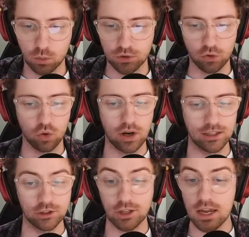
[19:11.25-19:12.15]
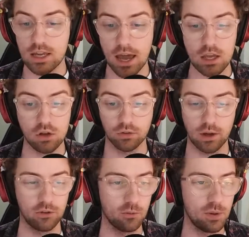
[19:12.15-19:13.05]
We saw Shay Cahill. That
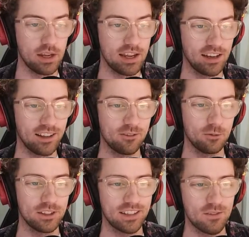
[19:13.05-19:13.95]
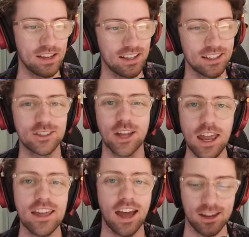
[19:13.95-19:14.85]
was a big headline from this game.
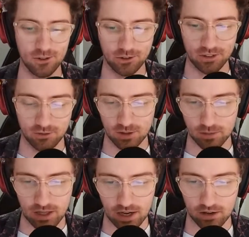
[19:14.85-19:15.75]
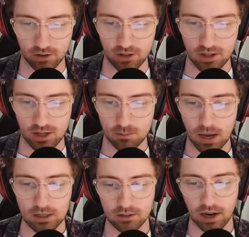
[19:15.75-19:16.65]
Shay Cahill, son of Tim Cahill,
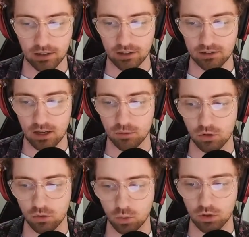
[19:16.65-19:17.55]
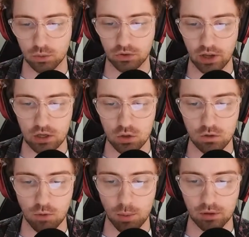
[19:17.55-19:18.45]
made his A-League's debut, which was a
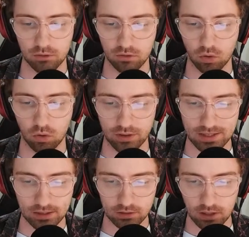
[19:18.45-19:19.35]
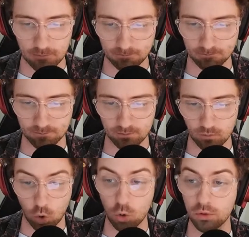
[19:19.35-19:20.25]
huge moment for the youngster.
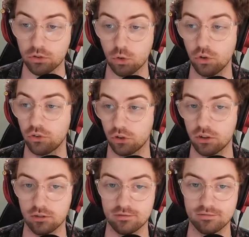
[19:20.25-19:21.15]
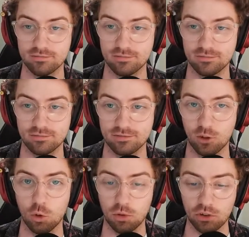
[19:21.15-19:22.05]
Almost scored too.
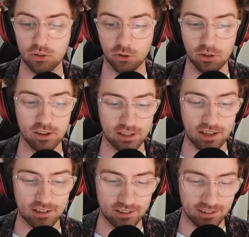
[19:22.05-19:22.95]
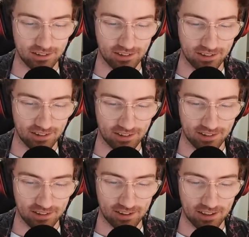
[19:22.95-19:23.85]
Almost scored at the end.
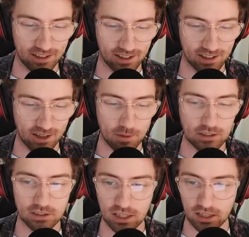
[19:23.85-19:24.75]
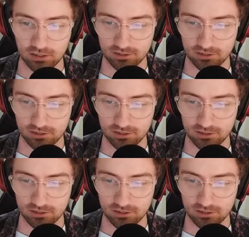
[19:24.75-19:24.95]
Imagine that.